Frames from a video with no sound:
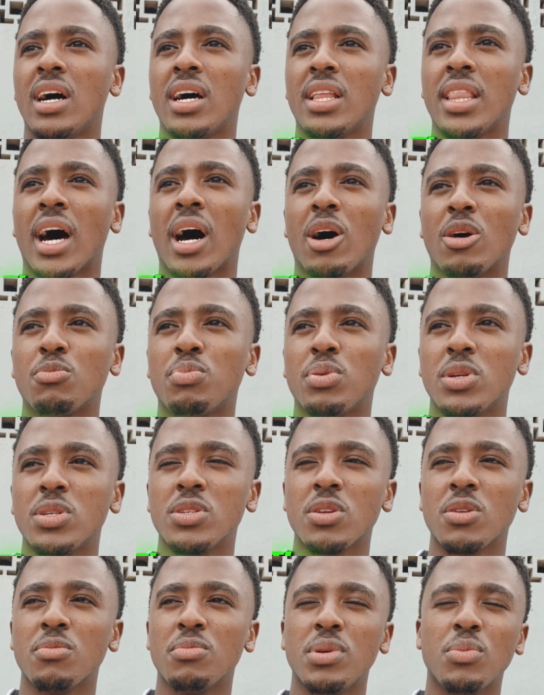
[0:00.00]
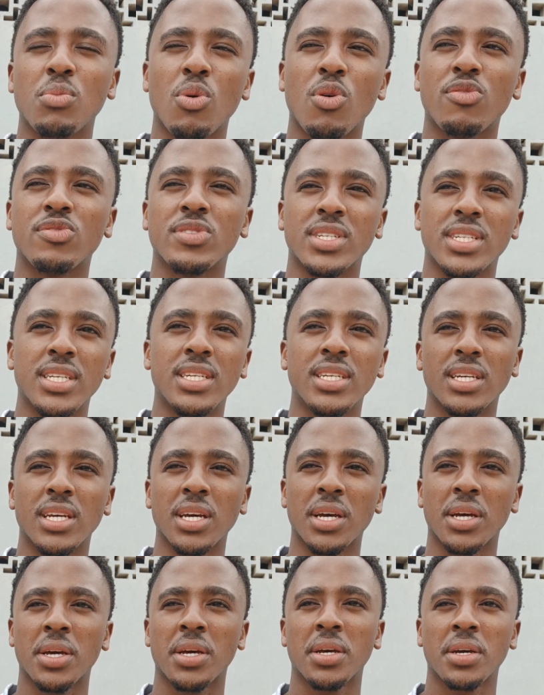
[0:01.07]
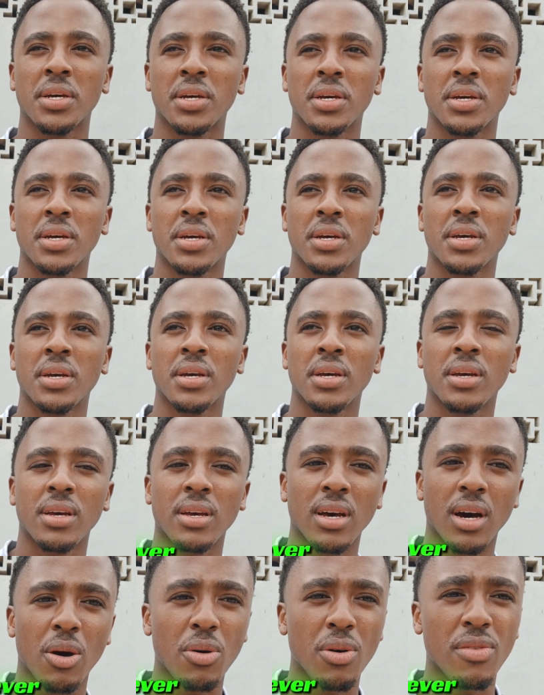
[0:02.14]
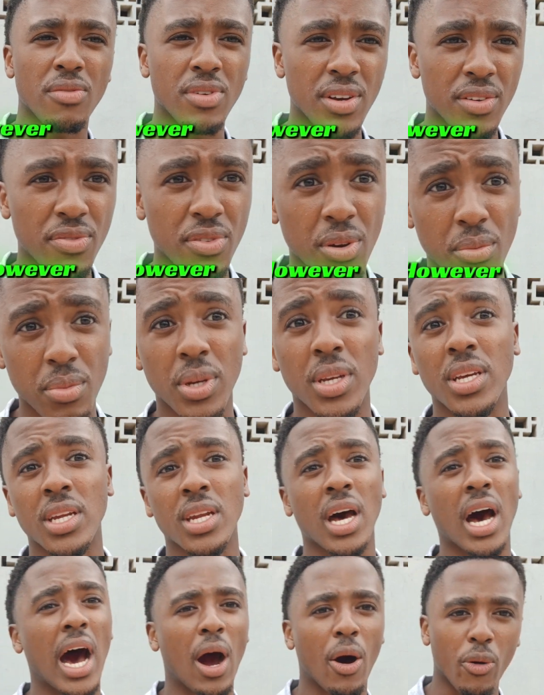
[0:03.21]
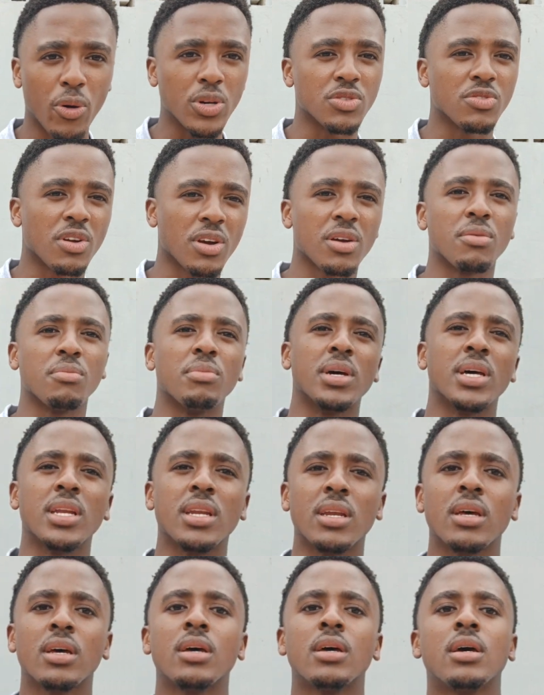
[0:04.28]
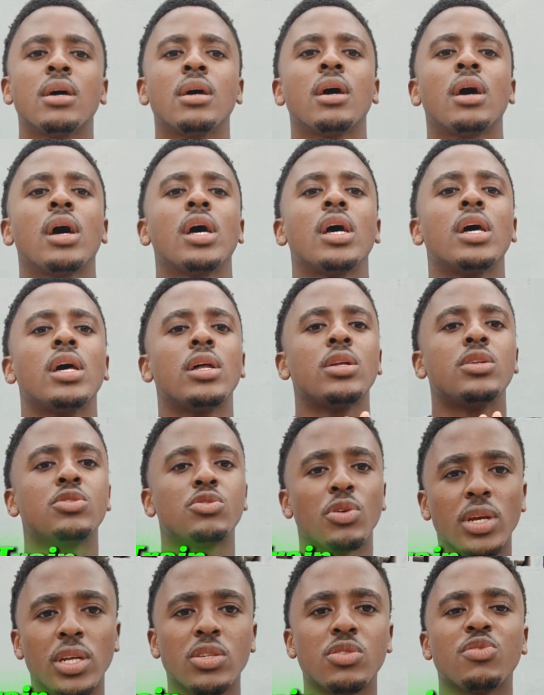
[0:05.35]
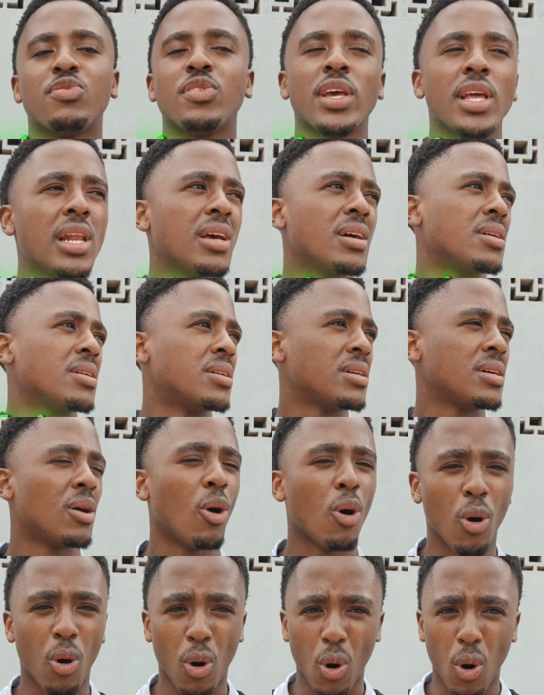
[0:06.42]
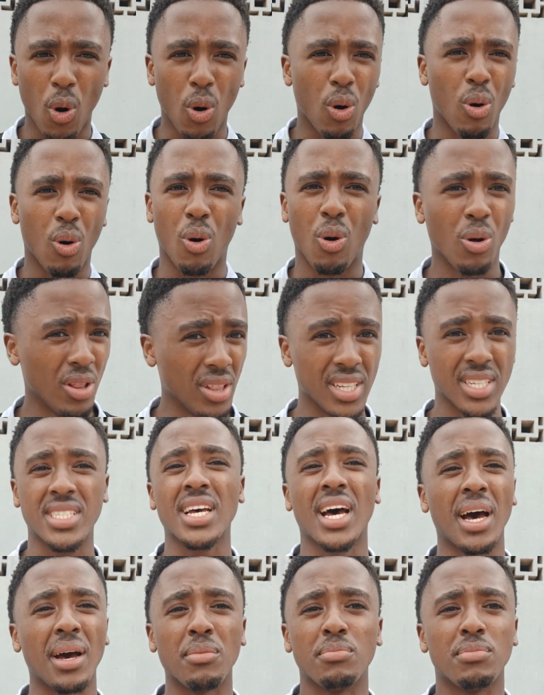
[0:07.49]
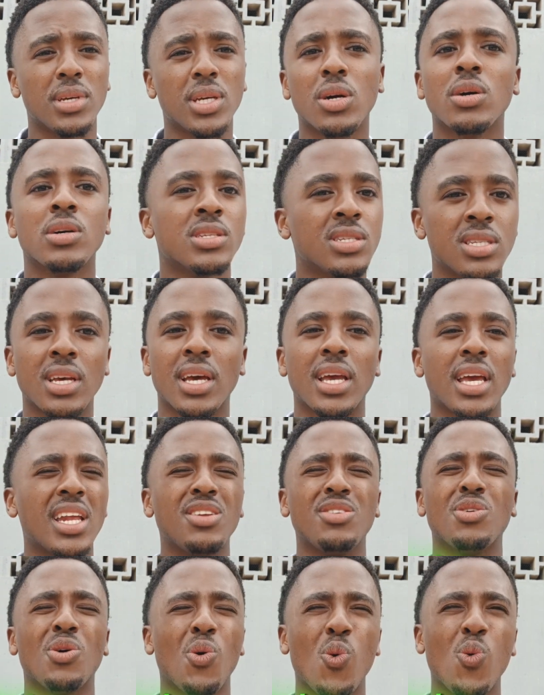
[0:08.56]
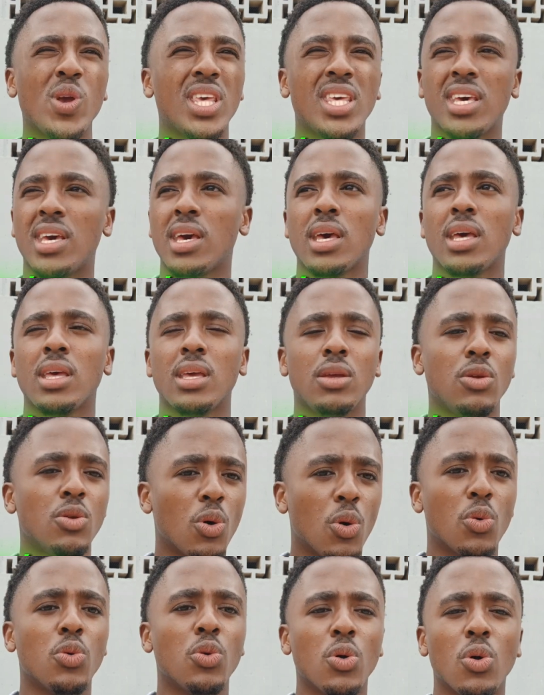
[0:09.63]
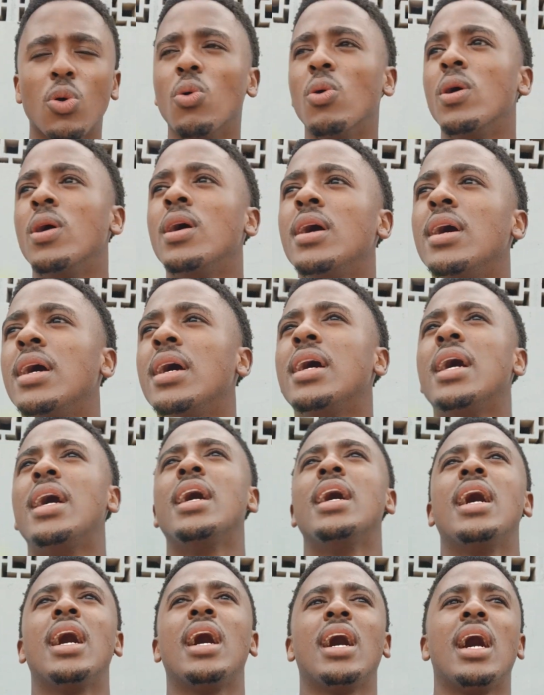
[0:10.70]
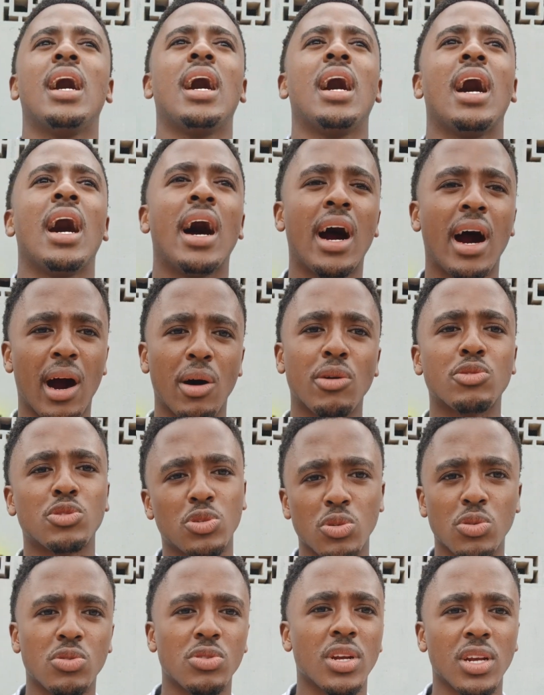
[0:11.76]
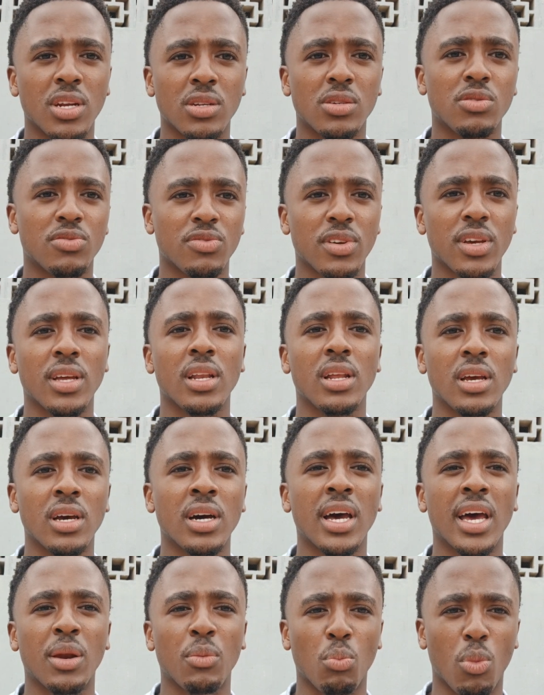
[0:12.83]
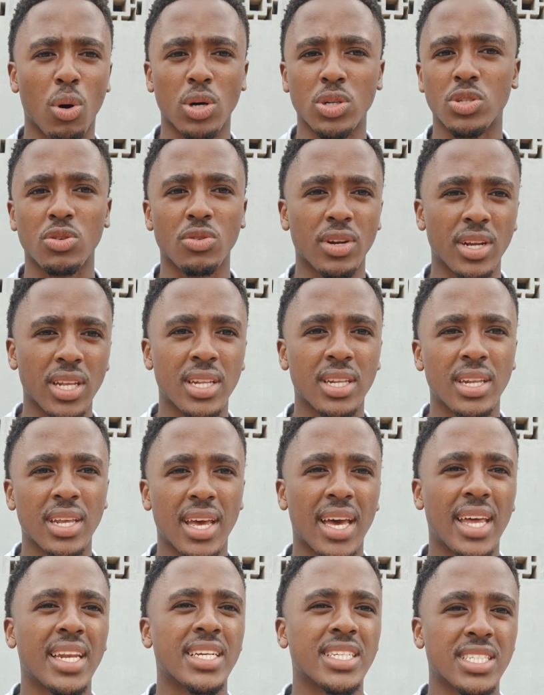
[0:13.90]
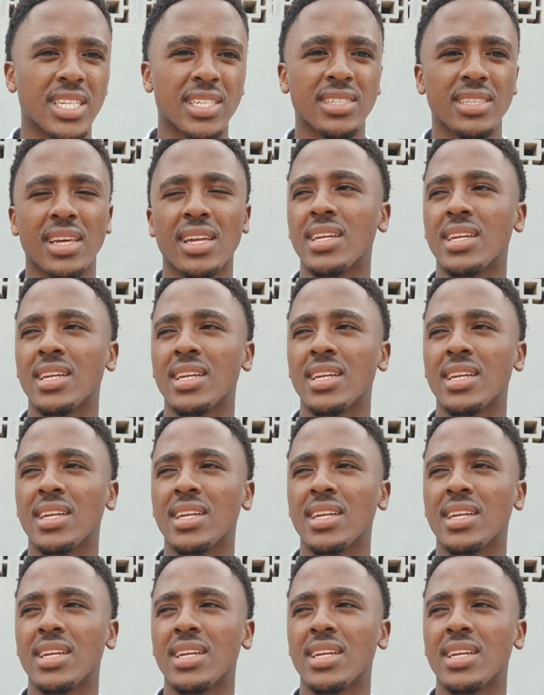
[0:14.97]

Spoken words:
the output is going to be more fatiguing. However, if you're a beginner, I always recommend train to failure all the time, because again, you're weak. You don't know how to train to failure and moderate and adjust that